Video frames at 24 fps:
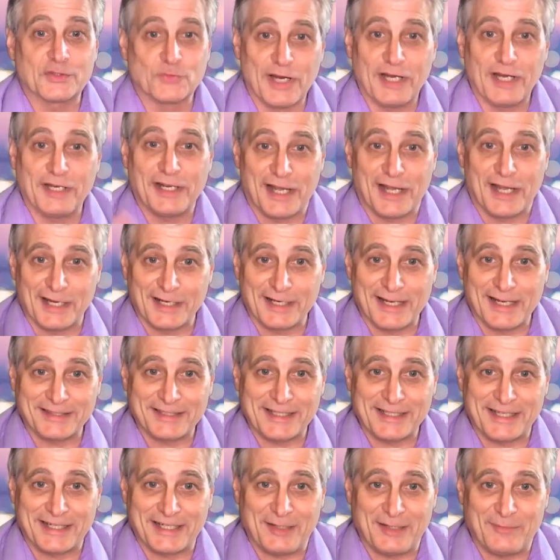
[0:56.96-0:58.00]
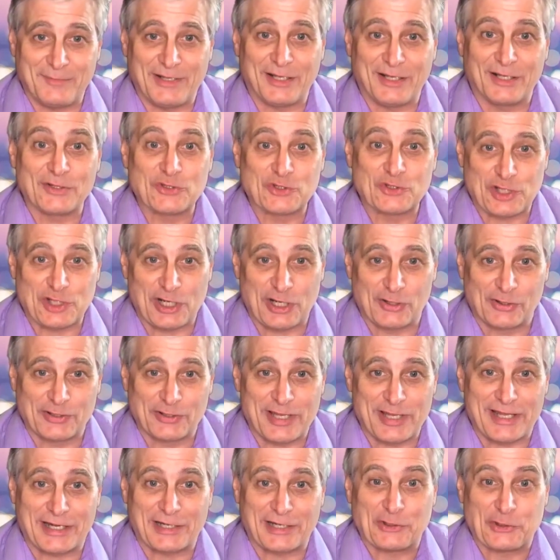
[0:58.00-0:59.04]
right. I got that email. Cheryl
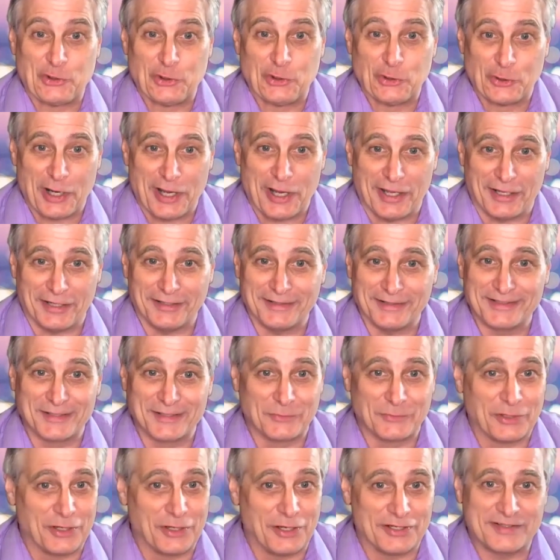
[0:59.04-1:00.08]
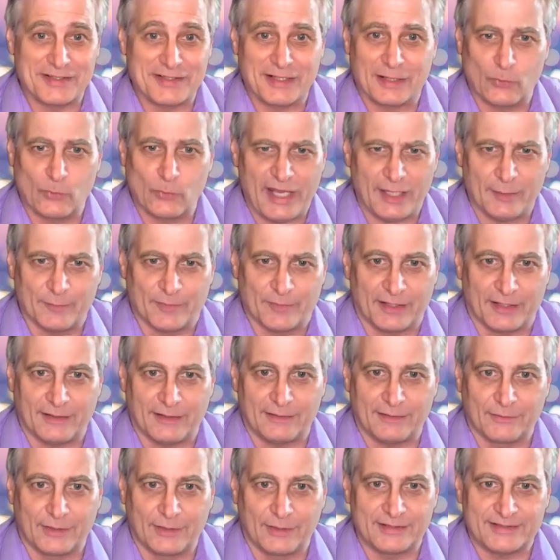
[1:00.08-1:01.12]
got it and you got it. So we all said, wait a
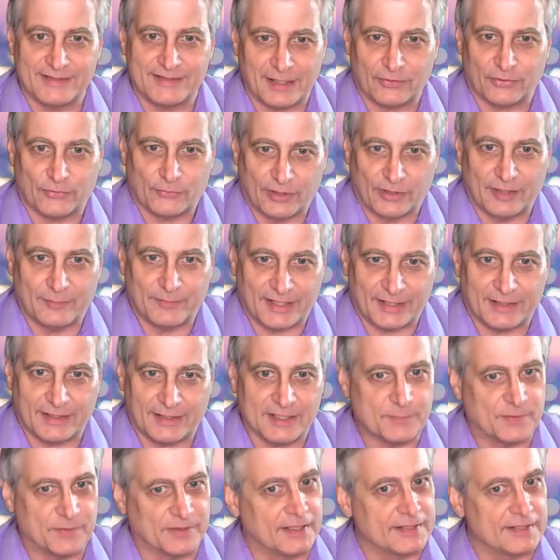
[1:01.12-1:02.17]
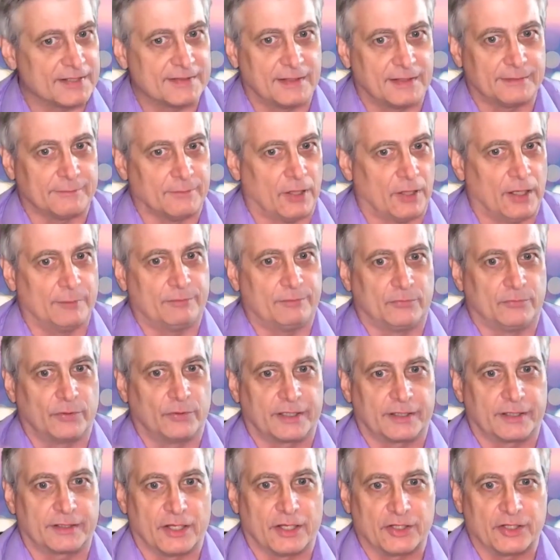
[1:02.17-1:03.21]
minute. We said 3 minutes, but they said, oh, we're
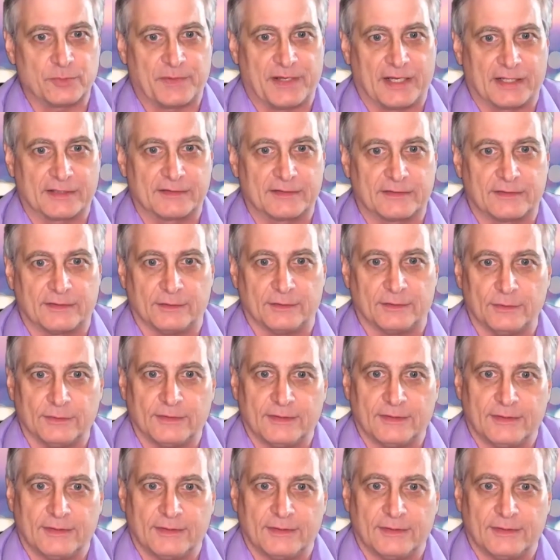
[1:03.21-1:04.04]
going to cut you back to two.